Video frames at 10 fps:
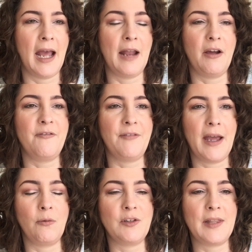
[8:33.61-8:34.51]
And I
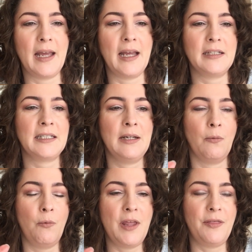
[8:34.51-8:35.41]
found that
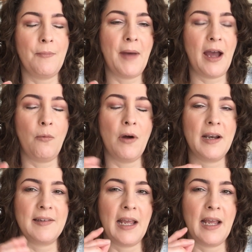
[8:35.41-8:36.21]
with the matte ones,